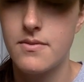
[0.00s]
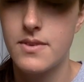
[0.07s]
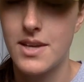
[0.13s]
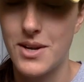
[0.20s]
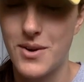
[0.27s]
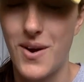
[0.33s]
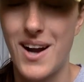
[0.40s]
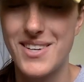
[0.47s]

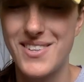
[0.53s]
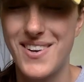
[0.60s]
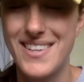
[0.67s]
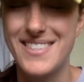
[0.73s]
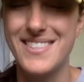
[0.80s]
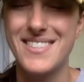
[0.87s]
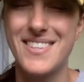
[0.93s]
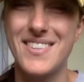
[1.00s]

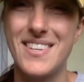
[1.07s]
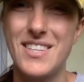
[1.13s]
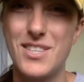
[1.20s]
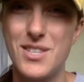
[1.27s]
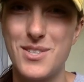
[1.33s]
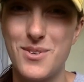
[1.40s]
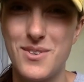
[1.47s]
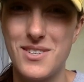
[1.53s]
congratulations on
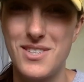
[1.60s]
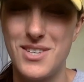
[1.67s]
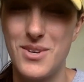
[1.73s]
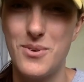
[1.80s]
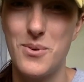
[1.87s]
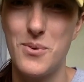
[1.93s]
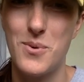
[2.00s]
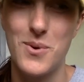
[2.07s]
these
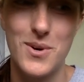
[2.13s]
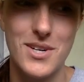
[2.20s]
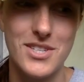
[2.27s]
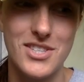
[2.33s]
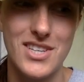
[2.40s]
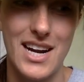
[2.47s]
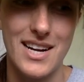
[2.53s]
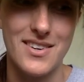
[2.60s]
two
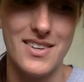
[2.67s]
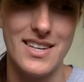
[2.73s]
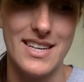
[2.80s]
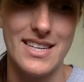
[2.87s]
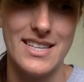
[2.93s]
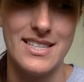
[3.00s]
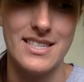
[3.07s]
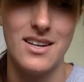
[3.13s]
awards, Jacqueline
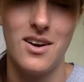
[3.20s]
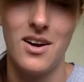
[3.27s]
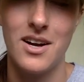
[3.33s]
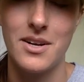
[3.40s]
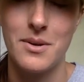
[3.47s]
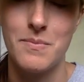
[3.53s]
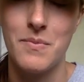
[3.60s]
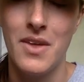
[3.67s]
and
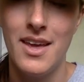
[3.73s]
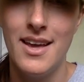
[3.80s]
Autumn,